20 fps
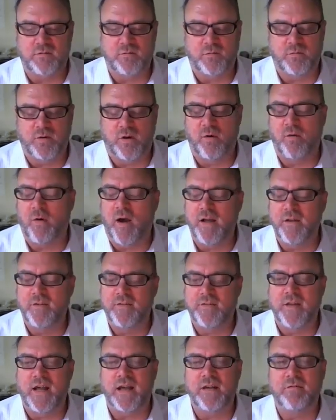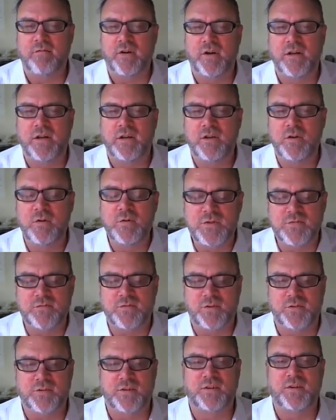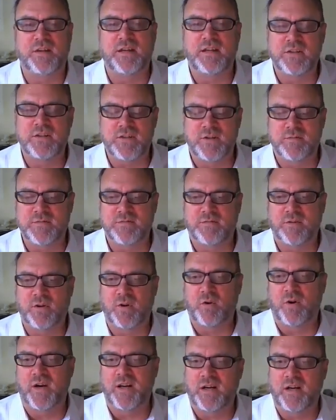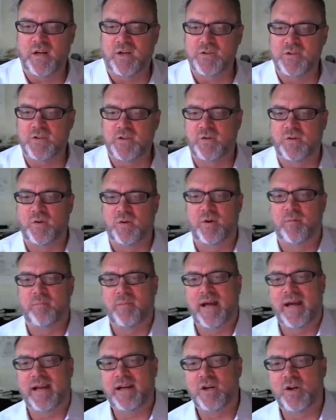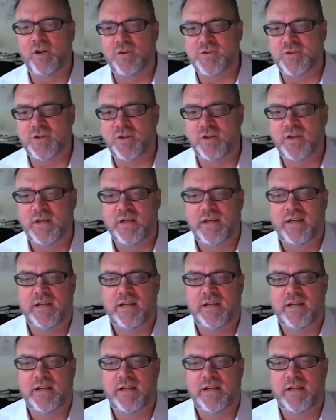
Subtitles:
or it's not very useful to think in terms of a great culture or a bad culture.